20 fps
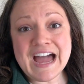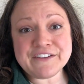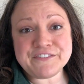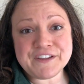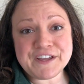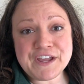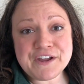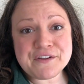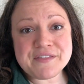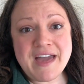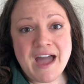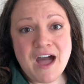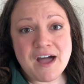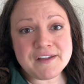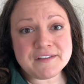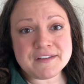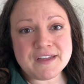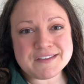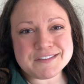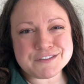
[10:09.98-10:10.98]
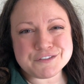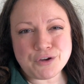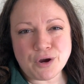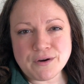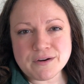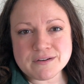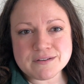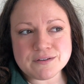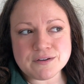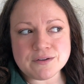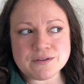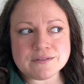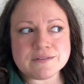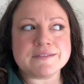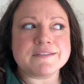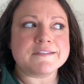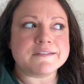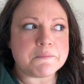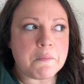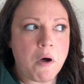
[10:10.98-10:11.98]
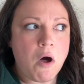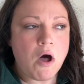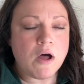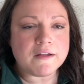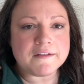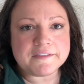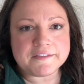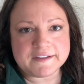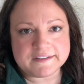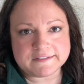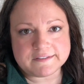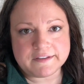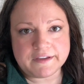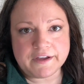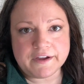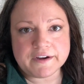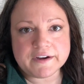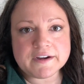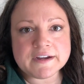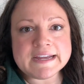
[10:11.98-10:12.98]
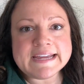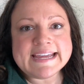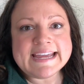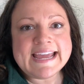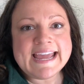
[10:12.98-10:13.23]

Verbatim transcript: I figure that I'll start small this year,